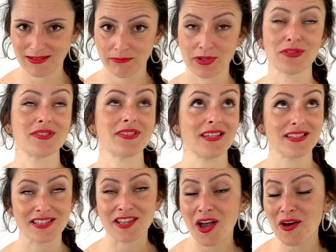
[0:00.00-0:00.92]
because
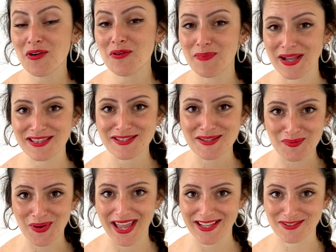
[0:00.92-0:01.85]
there's no better
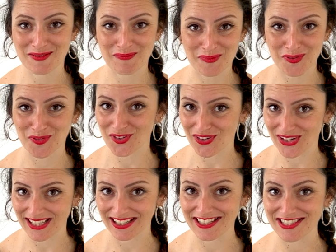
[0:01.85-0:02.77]
way to improve your
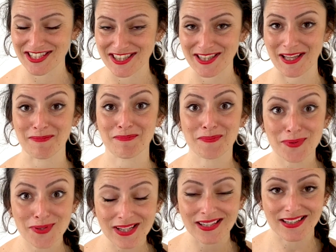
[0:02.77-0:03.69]
English than
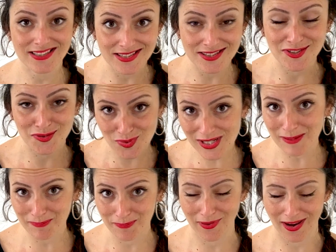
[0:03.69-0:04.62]
putting it into
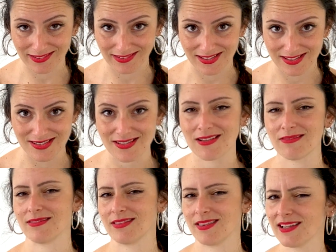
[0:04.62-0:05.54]
real practice
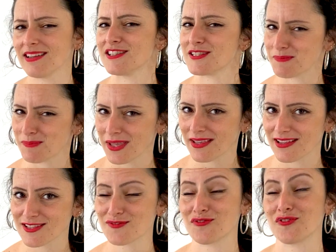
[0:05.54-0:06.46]
with English
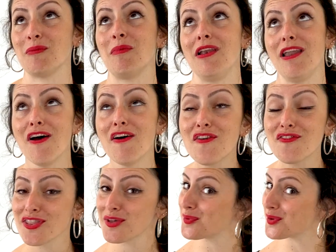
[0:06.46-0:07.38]
speakers from all
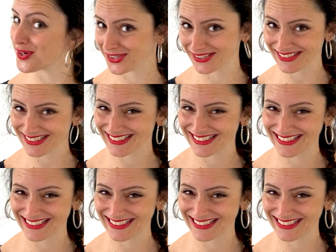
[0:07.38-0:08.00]
over the world.